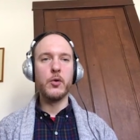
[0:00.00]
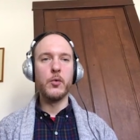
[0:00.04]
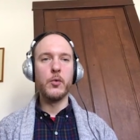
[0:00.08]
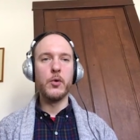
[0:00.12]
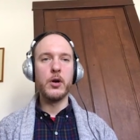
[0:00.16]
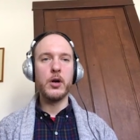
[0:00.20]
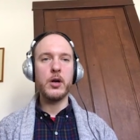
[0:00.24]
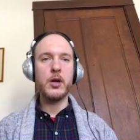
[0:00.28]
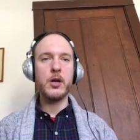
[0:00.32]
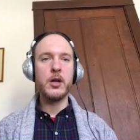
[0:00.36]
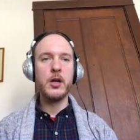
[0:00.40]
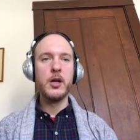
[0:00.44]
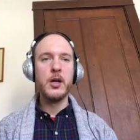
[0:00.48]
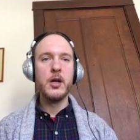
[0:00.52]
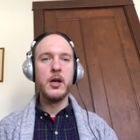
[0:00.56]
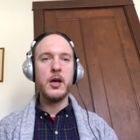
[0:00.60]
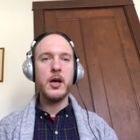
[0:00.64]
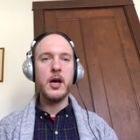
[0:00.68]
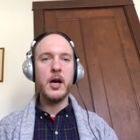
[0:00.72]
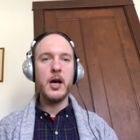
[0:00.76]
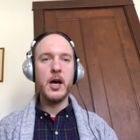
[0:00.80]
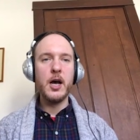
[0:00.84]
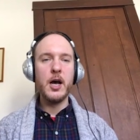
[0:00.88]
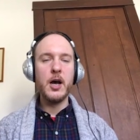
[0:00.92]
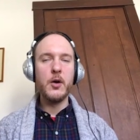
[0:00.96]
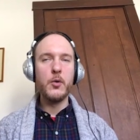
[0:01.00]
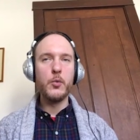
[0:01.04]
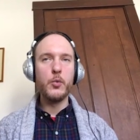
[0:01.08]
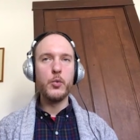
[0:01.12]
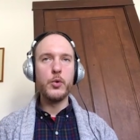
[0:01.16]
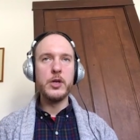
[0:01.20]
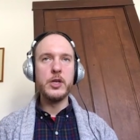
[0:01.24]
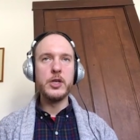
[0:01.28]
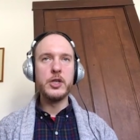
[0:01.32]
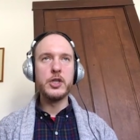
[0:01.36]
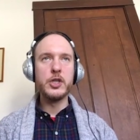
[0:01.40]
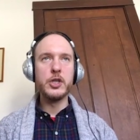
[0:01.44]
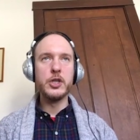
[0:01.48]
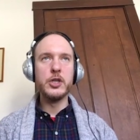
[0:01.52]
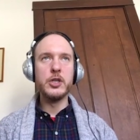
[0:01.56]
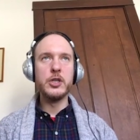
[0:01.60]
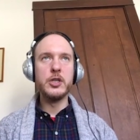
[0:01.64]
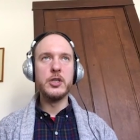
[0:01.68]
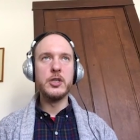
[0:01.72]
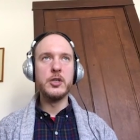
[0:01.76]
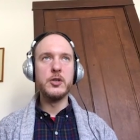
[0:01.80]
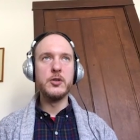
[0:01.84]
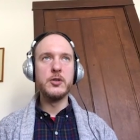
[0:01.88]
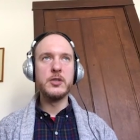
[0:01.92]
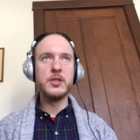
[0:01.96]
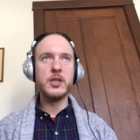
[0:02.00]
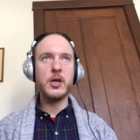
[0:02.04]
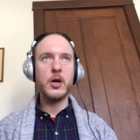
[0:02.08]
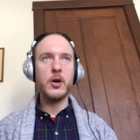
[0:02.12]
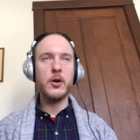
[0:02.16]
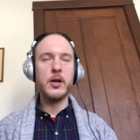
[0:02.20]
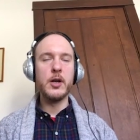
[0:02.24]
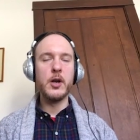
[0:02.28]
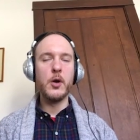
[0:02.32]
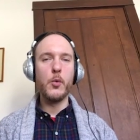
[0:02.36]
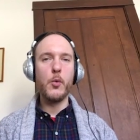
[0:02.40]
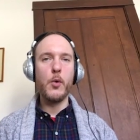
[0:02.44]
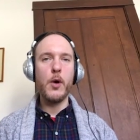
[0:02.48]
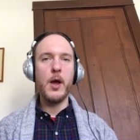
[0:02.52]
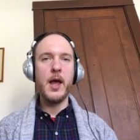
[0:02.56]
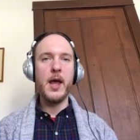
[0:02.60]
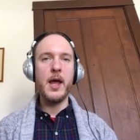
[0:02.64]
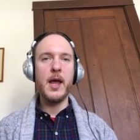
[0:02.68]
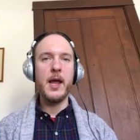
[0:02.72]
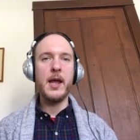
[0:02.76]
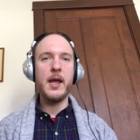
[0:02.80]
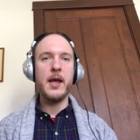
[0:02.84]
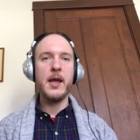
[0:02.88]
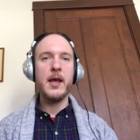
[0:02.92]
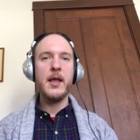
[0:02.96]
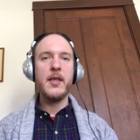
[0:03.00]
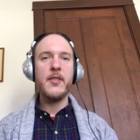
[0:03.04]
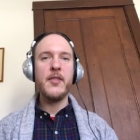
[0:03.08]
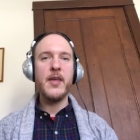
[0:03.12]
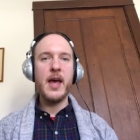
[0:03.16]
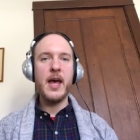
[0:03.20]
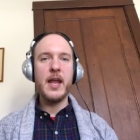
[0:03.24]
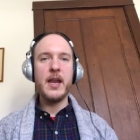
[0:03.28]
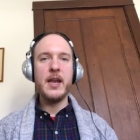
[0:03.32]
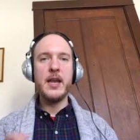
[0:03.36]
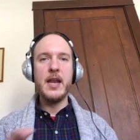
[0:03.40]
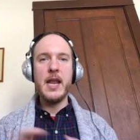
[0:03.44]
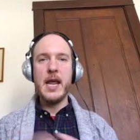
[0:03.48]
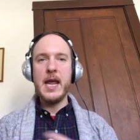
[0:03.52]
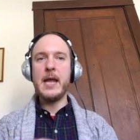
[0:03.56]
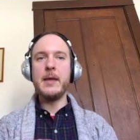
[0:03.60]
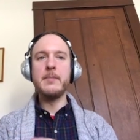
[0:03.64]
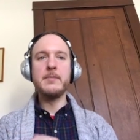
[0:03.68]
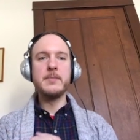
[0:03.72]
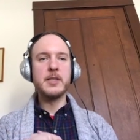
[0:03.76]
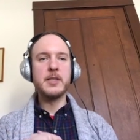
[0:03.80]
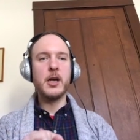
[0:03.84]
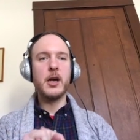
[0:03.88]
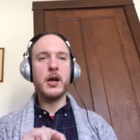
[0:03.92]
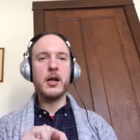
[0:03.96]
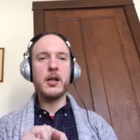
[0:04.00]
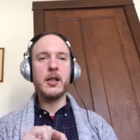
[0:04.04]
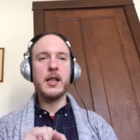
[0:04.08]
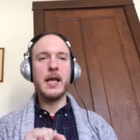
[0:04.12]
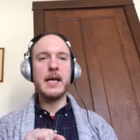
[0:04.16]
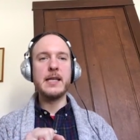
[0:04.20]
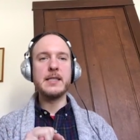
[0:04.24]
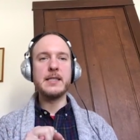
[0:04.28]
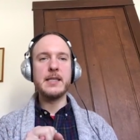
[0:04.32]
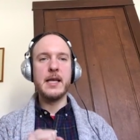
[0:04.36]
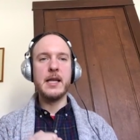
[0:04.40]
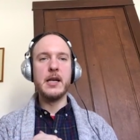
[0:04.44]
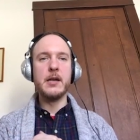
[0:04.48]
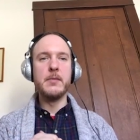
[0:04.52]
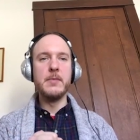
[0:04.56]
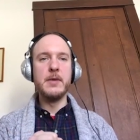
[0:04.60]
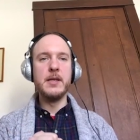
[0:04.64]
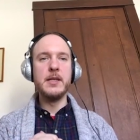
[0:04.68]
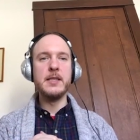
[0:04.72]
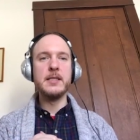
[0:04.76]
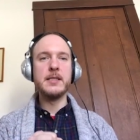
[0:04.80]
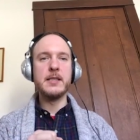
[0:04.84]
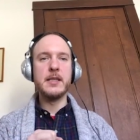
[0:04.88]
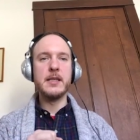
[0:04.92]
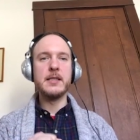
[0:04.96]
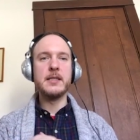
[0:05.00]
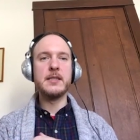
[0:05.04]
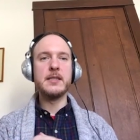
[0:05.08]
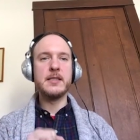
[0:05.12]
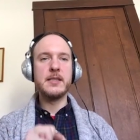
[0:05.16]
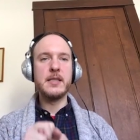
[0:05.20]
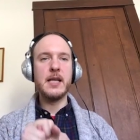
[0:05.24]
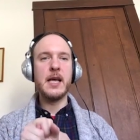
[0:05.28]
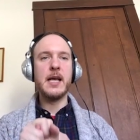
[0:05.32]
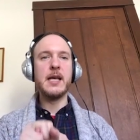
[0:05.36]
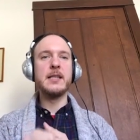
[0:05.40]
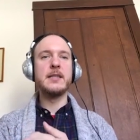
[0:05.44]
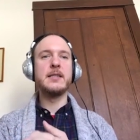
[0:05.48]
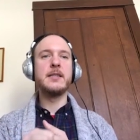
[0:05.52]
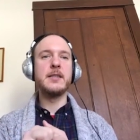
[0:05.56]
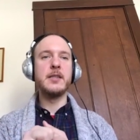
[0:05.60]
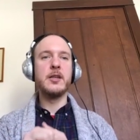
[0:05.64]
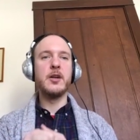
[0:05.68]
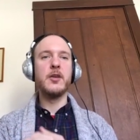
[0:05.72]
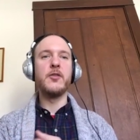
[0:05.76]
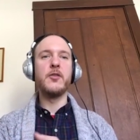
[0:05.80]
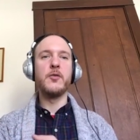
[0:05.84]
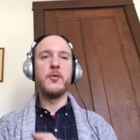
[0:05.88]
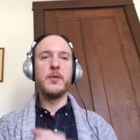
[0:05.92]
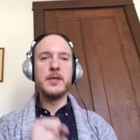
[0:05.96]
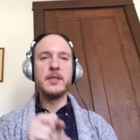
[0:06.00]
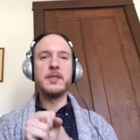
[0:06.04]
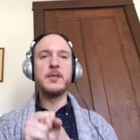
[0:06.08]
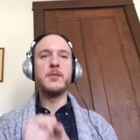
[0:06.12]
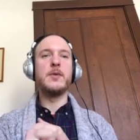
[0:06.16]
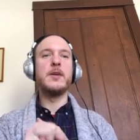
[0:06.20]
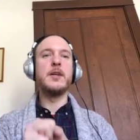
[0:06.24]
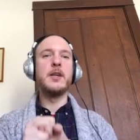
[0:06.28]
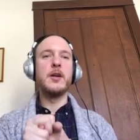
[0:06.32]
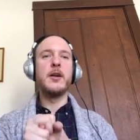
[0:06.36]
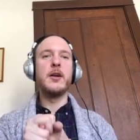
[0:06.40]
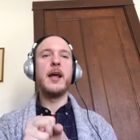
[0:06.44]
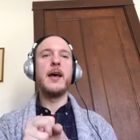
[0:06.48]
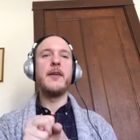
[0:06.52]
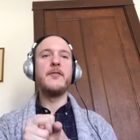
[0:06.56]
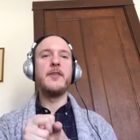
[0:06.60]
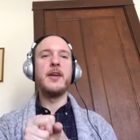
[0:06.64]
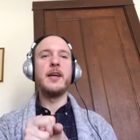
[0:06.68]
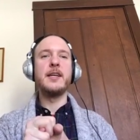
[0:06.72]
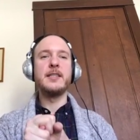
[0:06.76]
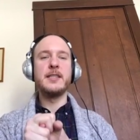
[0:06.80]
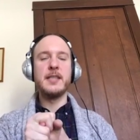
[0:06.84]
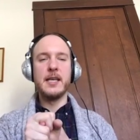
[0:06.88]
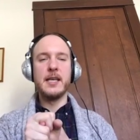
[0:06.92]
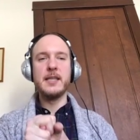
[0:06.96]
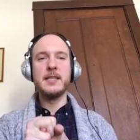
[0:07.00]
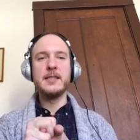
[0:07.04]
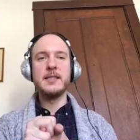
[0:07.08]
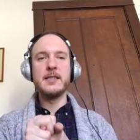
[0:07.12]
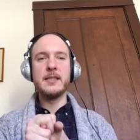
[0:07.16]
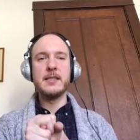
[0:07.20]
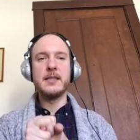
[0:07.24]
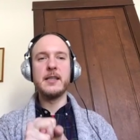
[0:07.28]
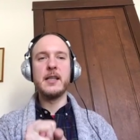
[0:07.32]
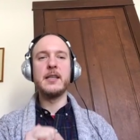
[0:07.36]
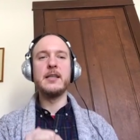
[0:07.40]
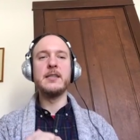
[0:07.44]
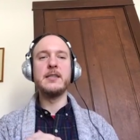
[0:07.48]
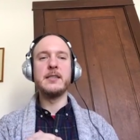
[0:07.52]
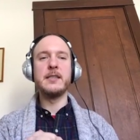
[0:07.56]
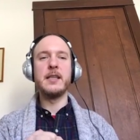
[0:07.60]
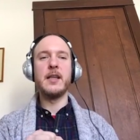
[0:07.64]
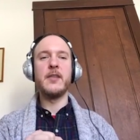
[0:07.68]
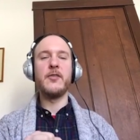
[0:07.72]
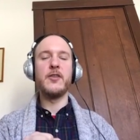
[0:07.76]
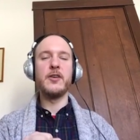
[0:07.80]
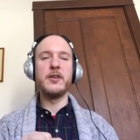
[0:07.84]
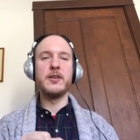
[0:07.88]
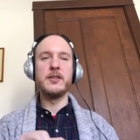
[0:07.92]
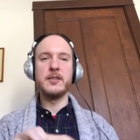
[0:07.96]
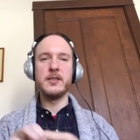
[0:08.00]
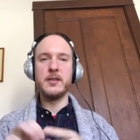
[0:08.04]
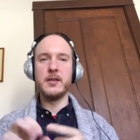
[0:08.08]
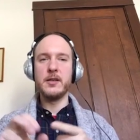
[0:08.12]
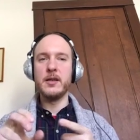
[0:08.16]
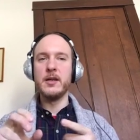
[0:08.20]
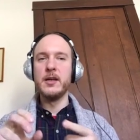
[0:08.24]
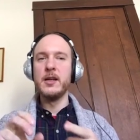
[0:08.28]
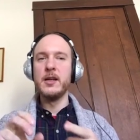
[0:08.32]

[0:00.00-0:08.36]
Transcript: work, we should do so in a way that names our class enemies, that says, the reason we don't have nice things is that there's a